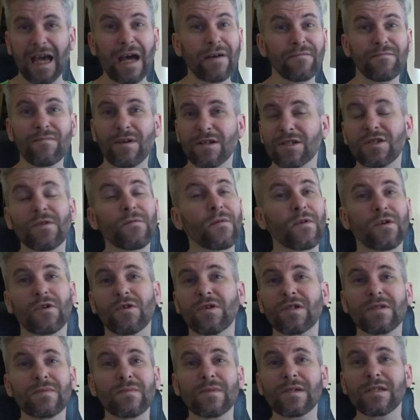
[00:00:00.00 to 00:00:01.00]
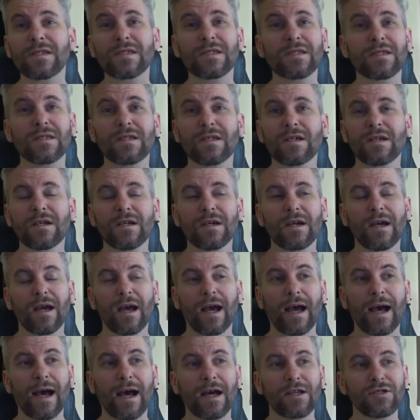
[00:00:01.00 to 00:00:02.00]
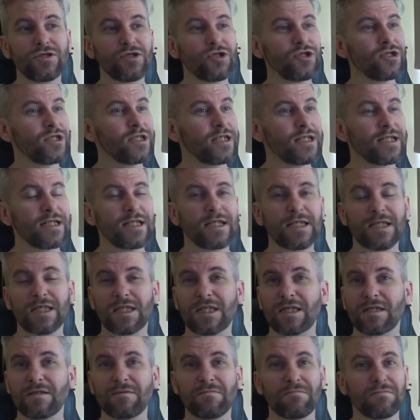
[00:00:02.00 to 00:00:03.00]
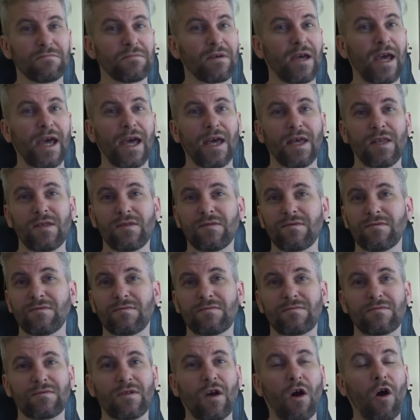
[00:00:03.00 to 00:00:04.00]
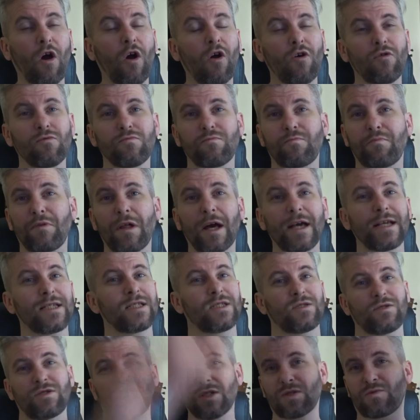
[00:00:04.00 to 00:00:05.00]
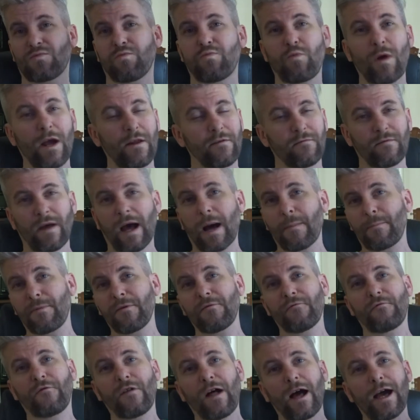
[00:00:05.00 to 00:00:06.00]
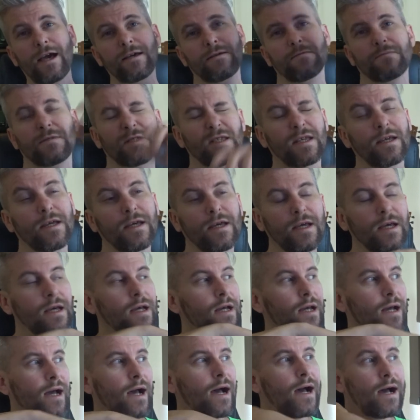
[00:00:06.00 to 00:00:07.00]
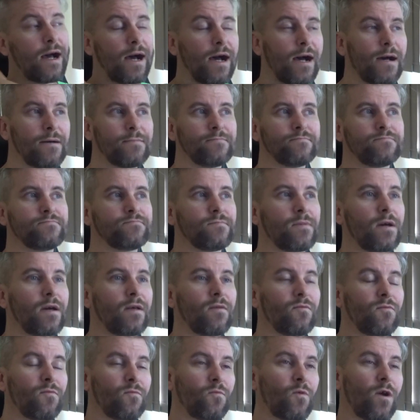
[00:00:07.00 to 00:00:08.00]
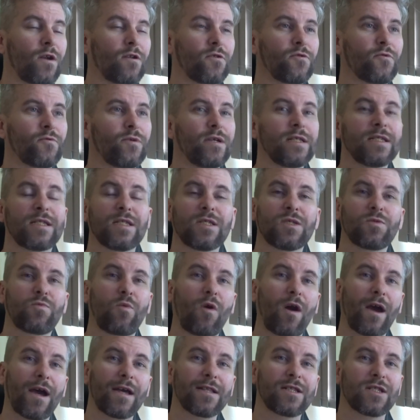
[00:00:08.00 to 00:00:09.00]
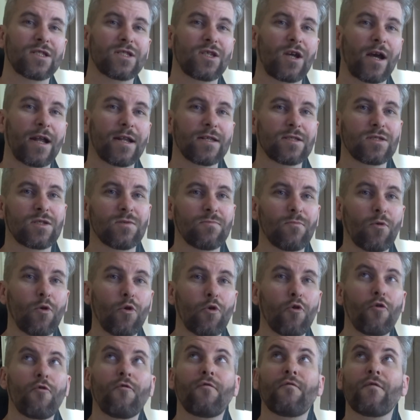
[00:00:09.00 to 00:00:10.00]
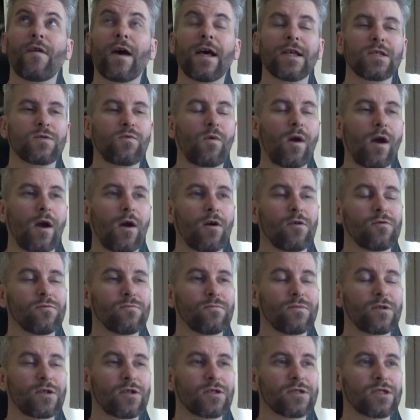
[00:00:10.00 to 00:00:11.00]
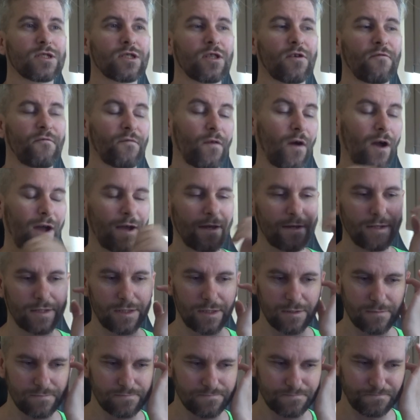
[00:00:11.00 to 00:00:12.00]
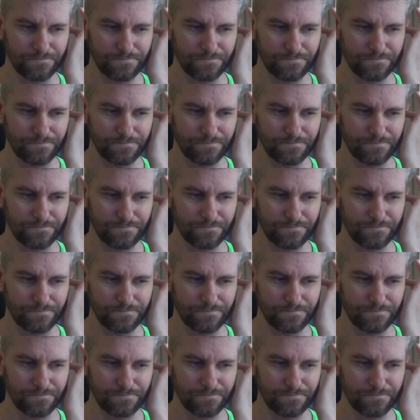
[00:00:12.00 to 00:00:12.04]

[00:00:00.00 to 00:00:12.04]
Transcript: have much of a Christmas. New Year's and the whole place just went up in flames. One of the reasons why I decided to move as well, because of the fires.